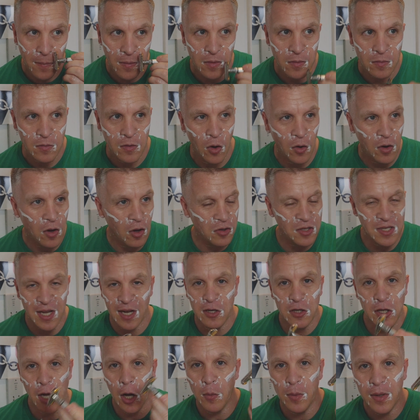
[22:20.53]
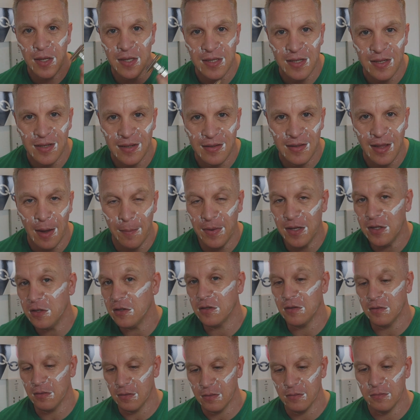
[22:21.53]
Like I'll say do it, that
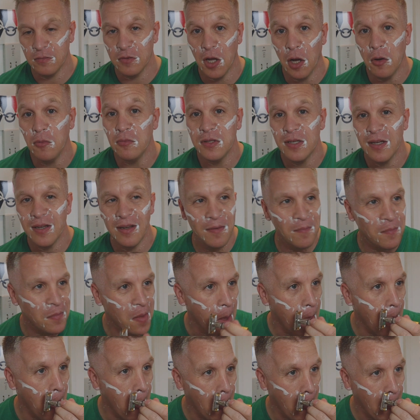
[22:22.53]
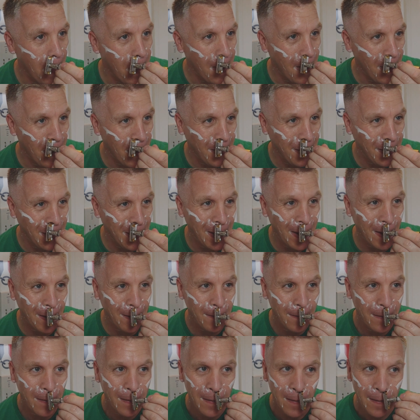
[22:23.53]
means don't it. You
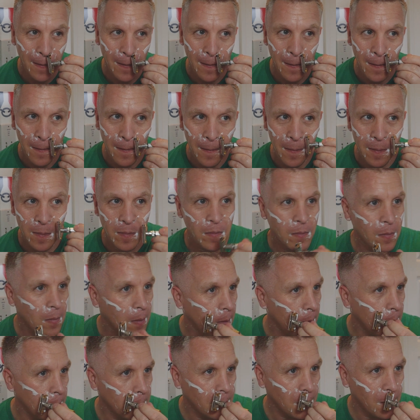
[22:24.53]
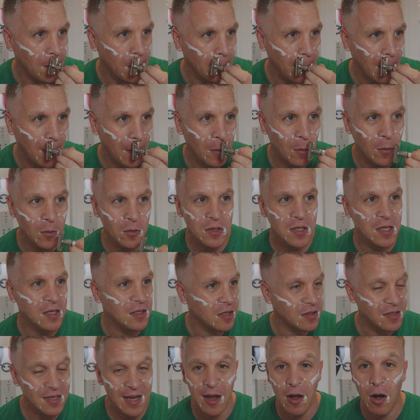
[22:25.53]
know. When I talk about horses, I
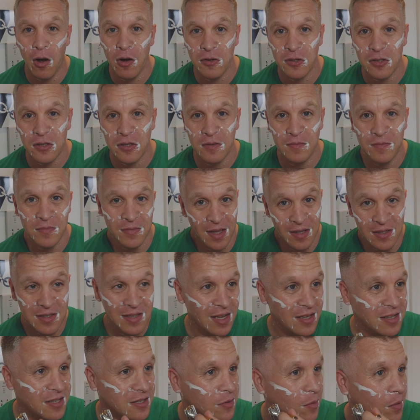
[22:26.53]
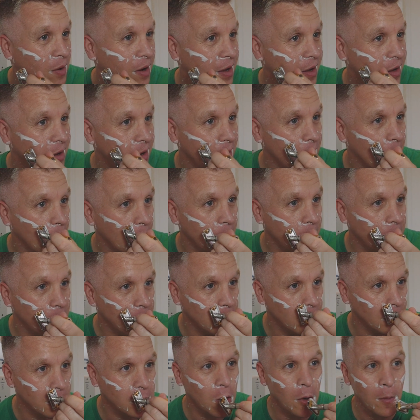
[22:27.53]
say os. That's the way, you know, it
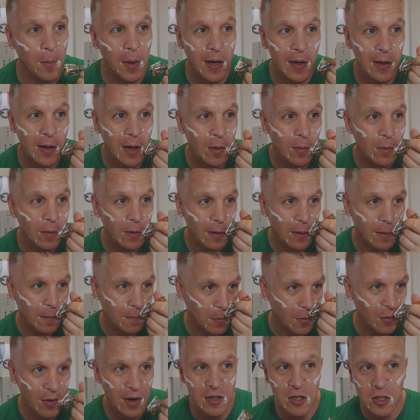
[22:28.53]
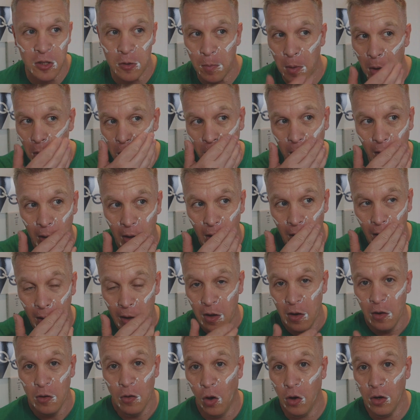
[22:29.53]
does come out now and again. My gran spoke
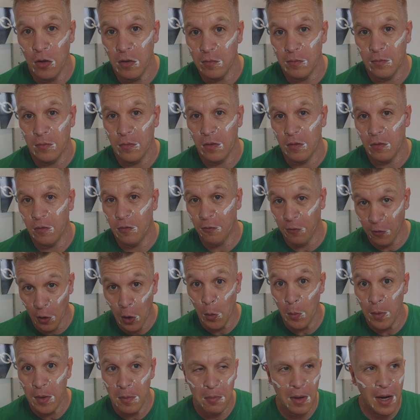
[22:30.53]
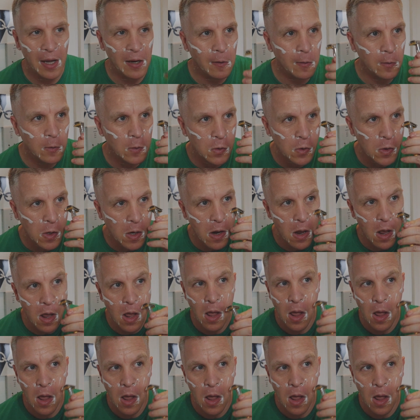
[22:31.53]
like fluent Black Country.